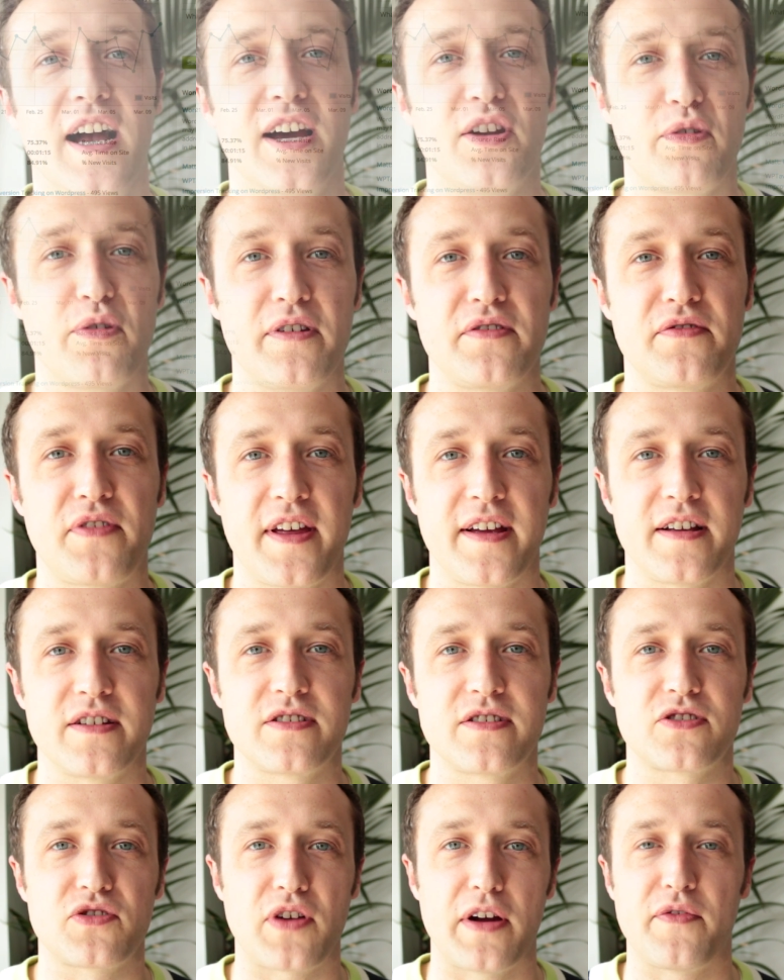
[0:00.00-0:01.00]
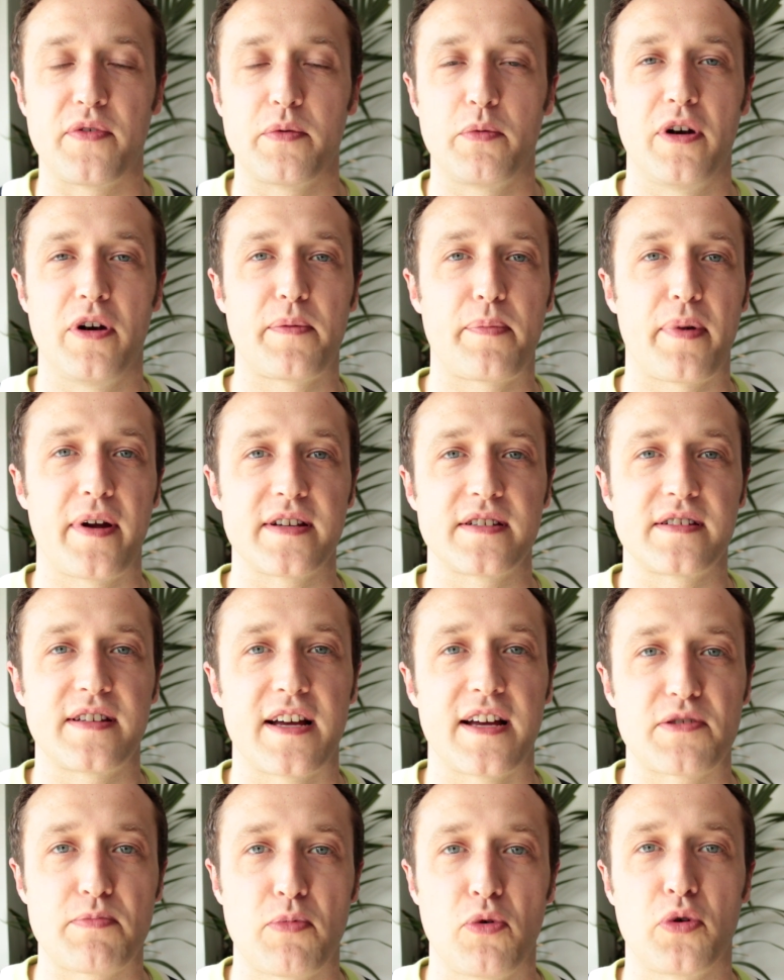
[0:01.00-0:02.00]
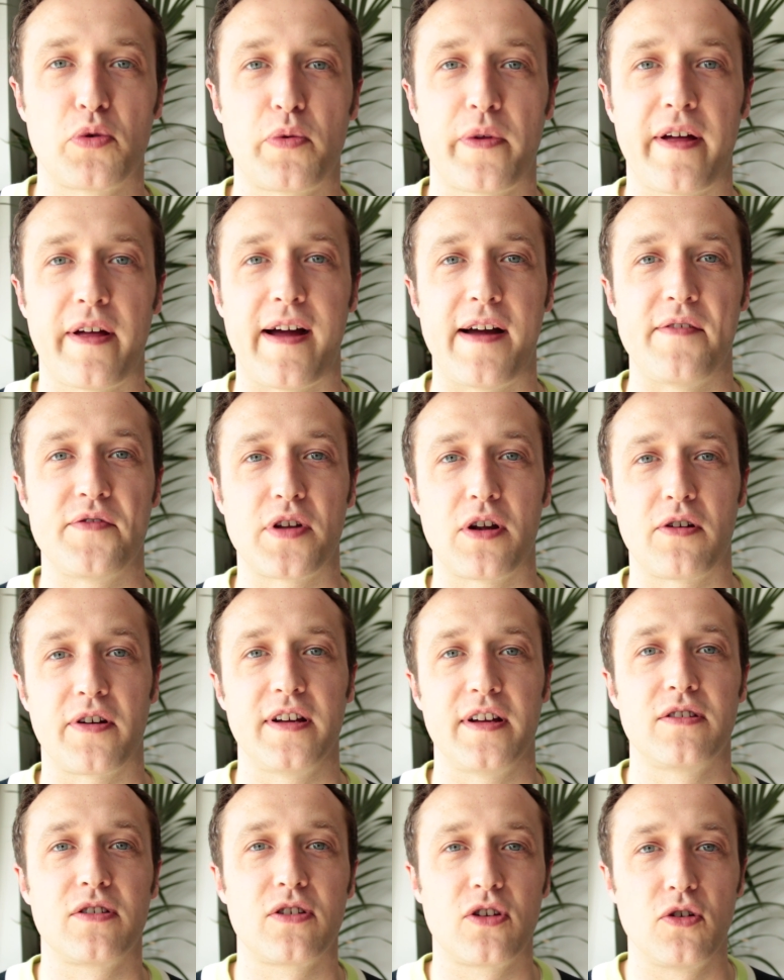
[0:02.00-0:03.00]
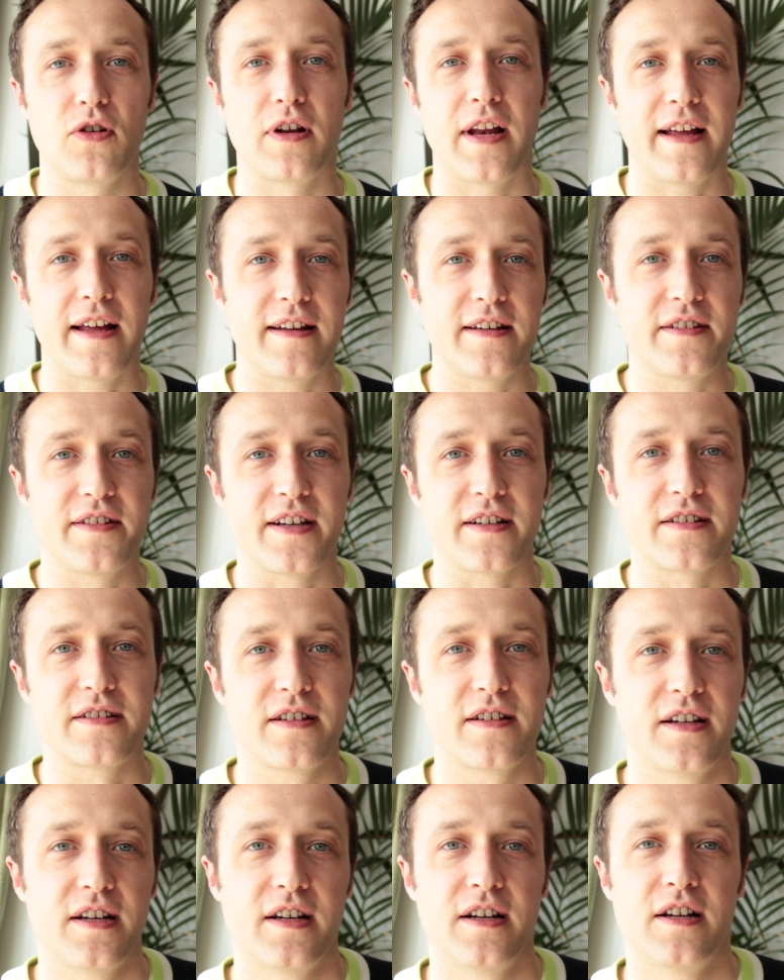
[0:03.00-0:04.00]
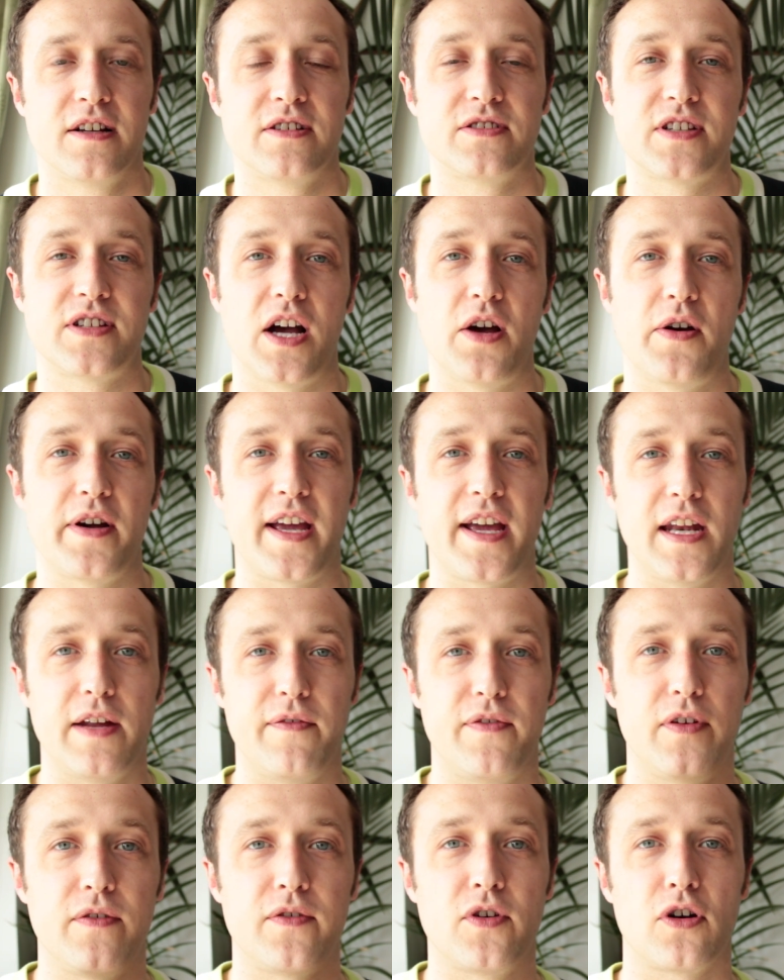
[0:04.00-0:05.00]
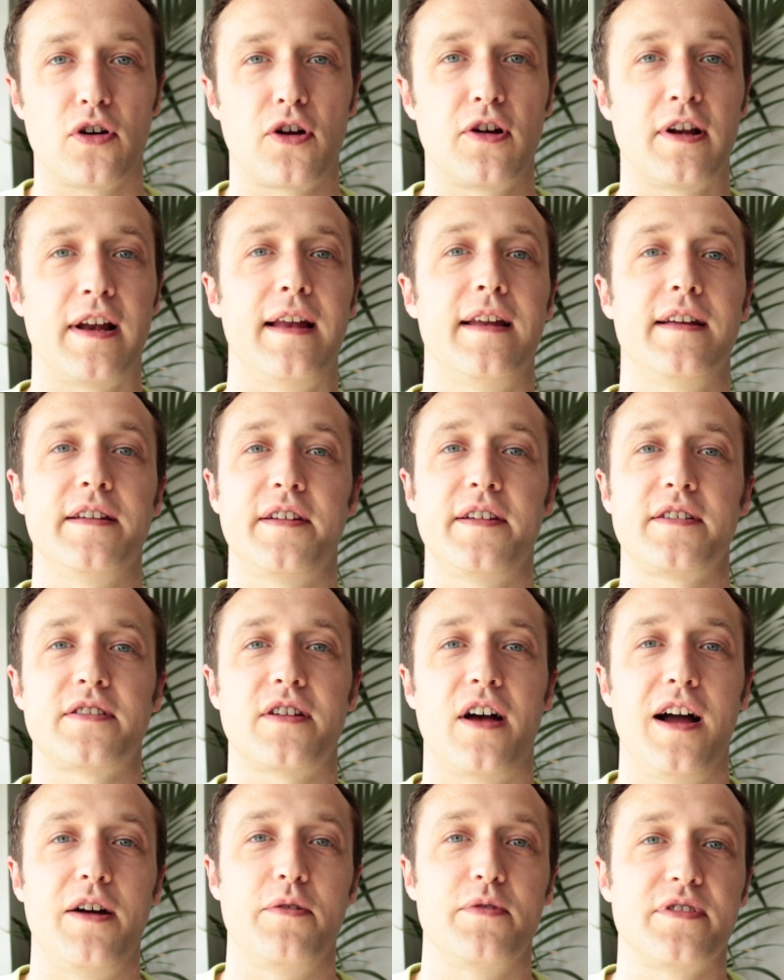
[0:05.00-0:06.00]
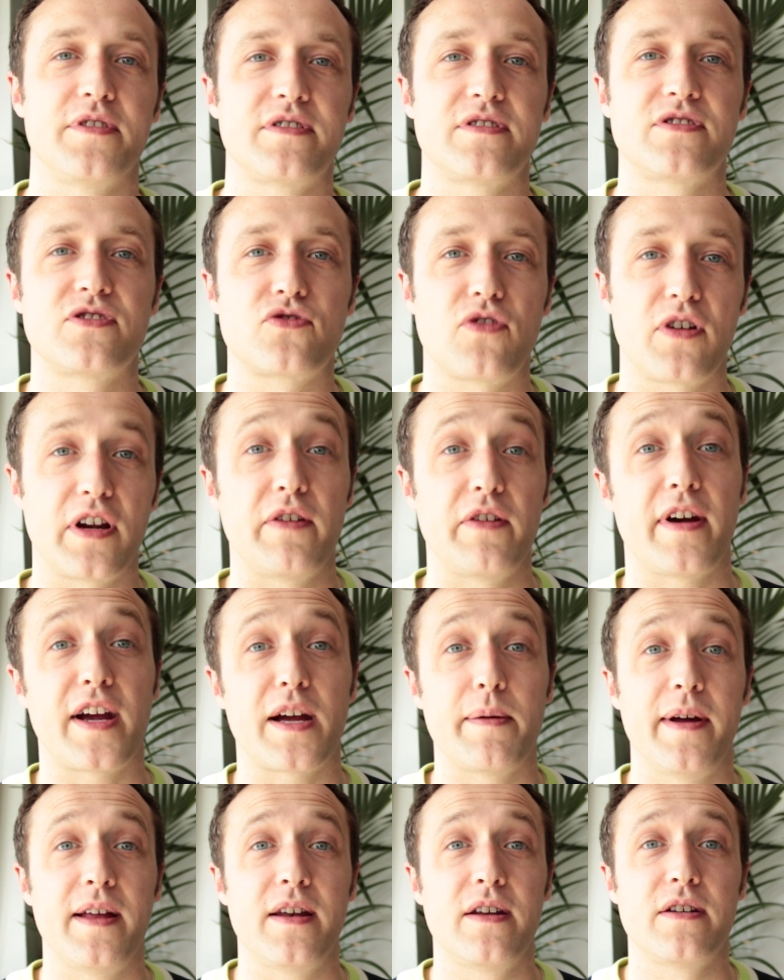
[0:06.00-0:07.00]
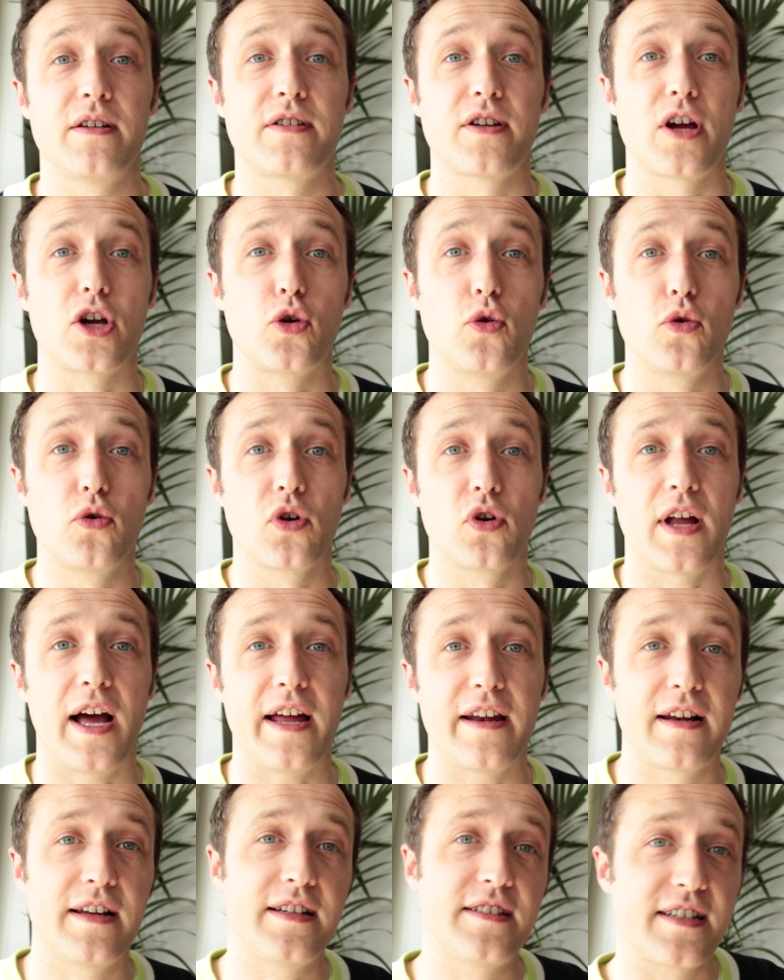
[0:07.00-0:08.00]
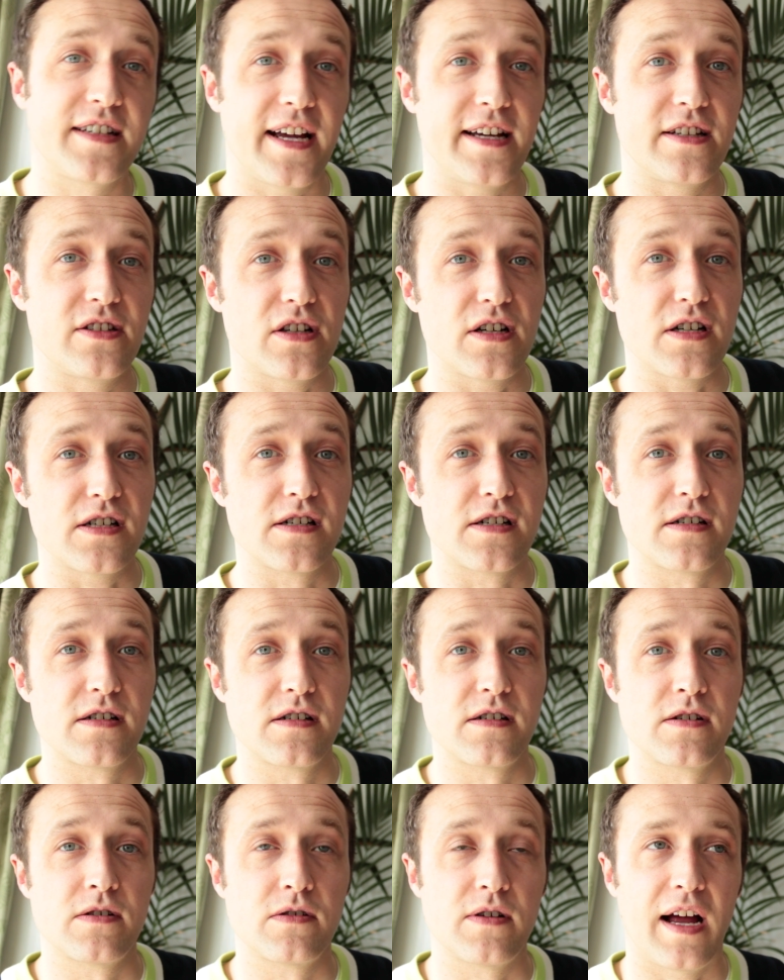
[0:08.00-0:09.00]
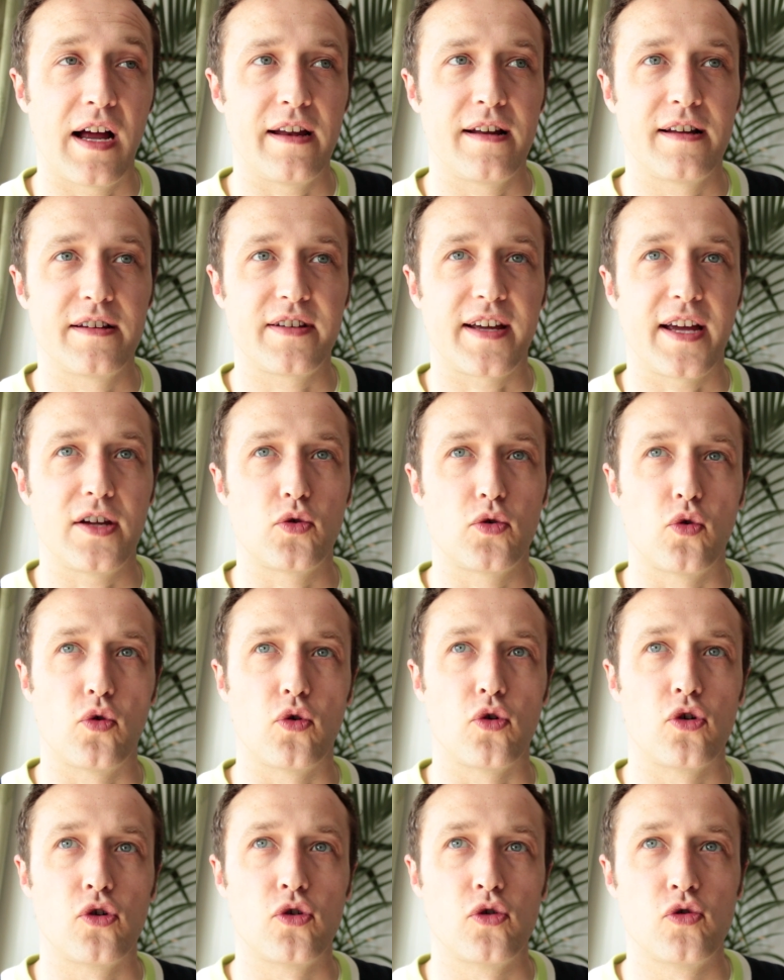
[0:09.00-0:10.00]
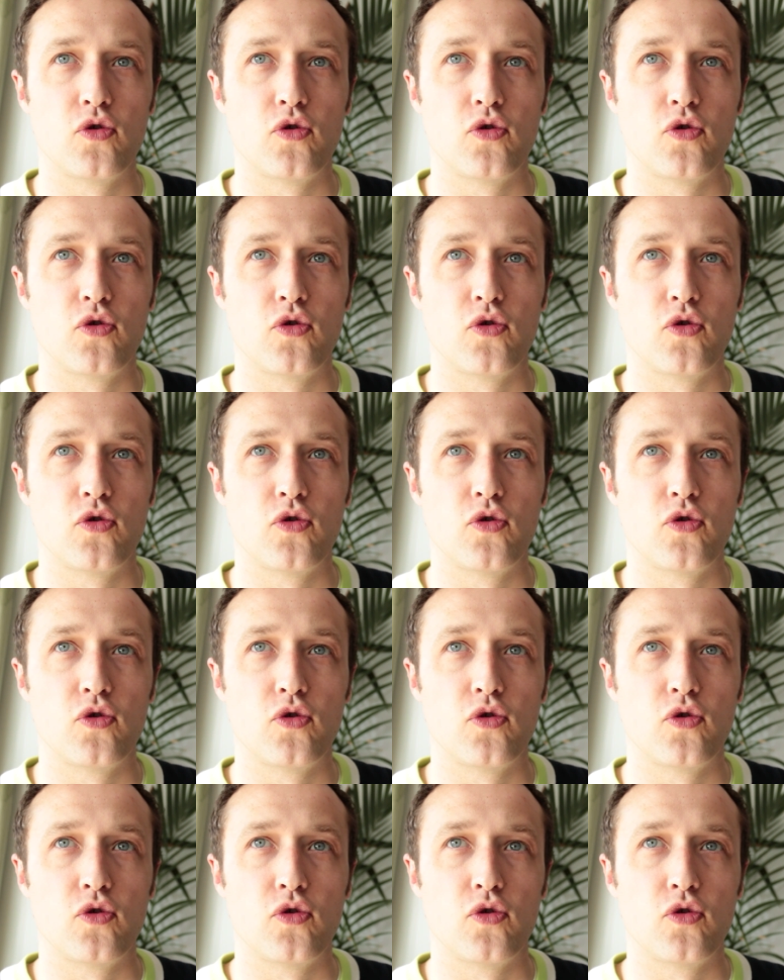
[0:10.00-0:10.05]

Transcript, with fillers: and all those things straight from your WordPress dashboard without having to log into Google Analytics. So again, if you've got Google Analytics, I would strongly recommend Google Analyticator. Analyticator.